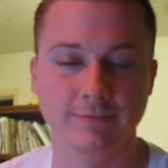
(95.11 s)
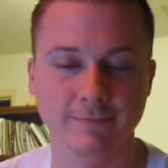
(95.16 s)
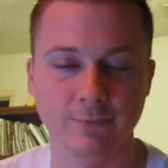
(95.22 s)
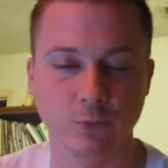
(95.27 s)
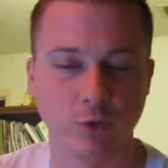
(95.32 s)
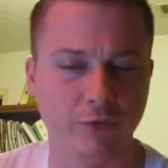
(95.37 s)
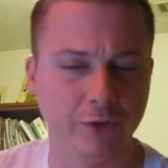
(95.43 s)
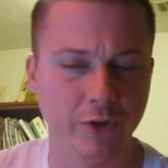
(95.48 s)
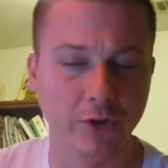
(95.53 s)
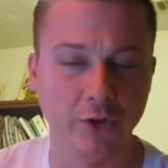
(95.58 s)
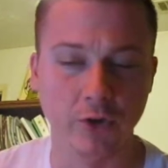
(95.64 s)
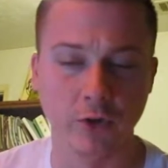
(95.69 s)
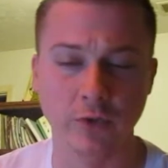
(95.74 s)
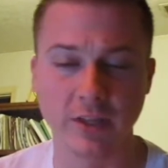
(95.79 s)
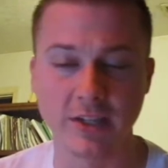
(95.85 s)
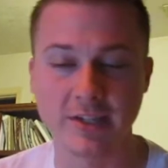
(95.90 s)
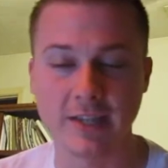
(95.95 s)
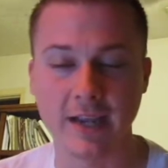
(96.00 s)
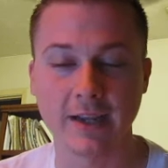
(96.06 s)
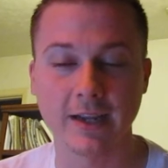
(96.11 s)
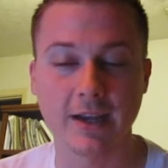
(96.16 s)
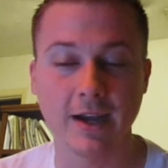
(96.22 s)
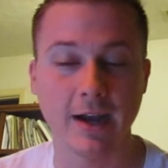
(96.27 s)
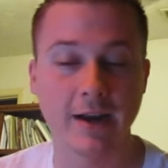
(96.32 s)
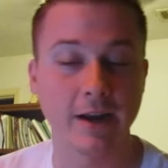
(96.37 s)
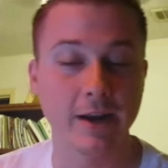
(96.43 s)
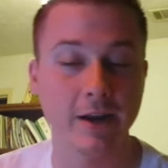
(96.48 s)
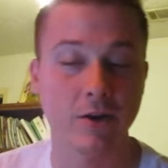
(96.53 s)
review, the Second
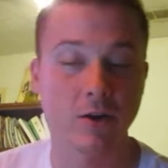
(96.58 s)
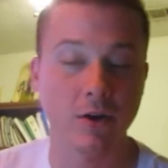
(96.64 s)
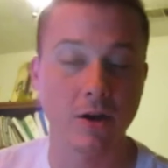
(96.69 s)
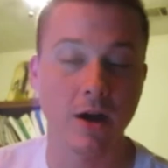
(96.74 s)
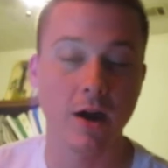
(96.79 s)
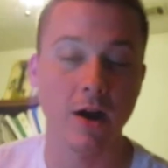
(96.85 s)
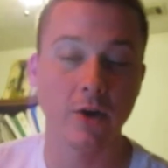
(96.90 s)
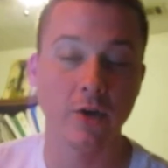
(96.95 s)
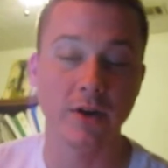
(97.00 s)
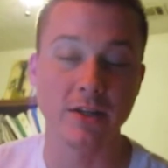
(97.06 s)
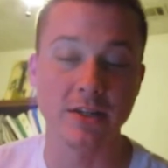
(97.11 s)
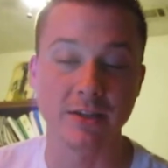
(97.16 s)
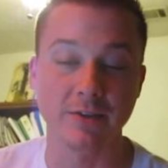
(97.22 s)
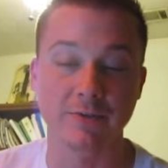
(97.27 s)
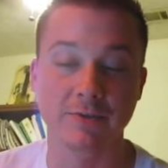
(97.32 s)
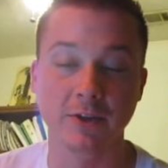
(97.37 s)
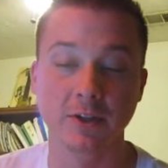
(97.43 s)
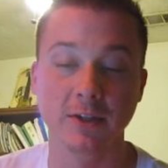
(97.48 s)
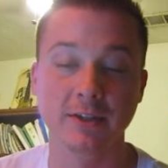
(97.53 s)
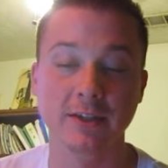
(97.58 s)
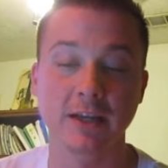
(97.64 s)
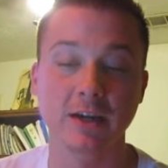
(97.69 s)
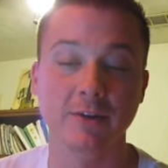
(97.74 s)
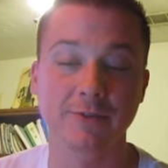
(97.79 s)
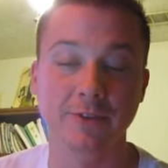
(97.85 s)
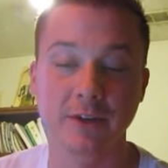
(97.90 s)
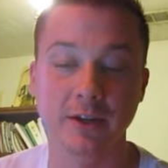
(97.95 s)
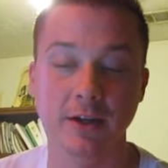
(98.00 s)
Continental Congress in
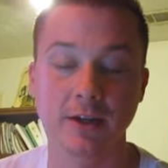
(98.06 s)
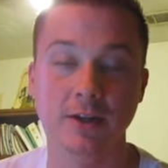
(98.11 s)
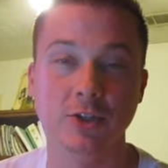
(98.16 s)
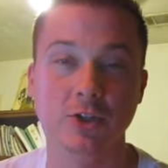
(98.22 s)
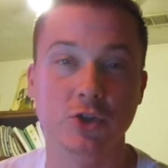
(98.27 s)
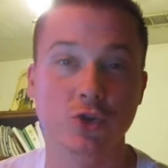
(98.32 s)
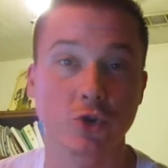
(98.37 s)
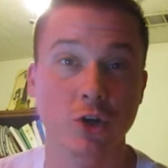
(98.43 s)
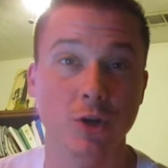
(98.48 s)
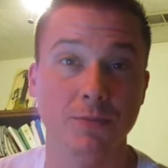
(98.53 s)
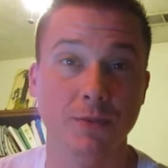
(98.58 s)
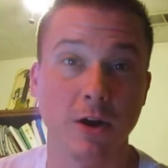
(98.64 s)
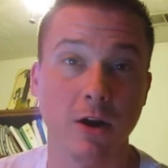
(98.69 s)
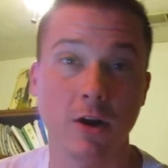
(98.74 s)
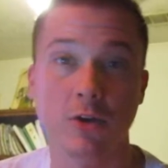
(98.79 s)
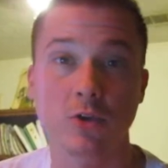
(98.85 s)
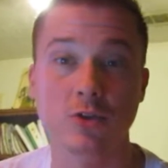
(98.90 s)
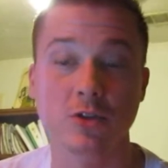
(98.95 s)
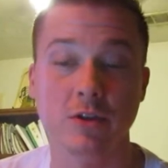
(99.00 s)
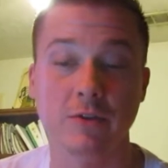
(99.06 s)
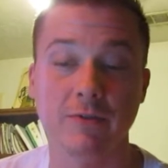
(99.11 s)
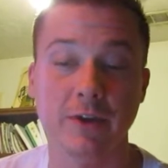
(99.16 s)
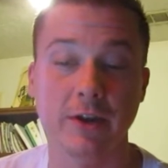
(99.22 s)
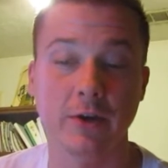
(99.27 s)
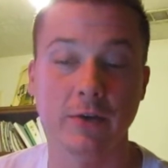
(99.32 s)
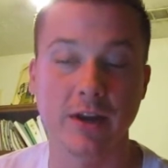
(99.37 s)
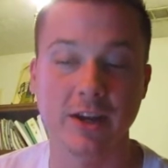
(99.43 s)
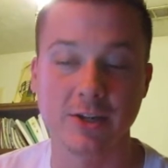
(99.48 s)
Philadelphia drew up the Articles of
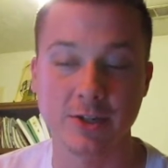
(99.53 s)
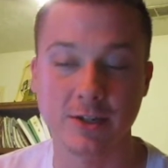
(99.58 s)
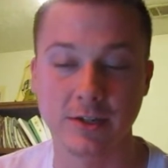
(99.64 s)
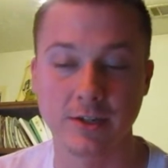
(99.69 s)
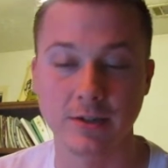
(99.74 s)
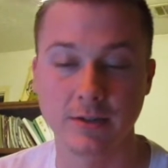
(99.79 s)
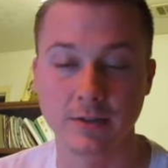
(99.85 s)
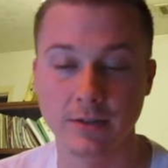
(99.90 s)
Confederation.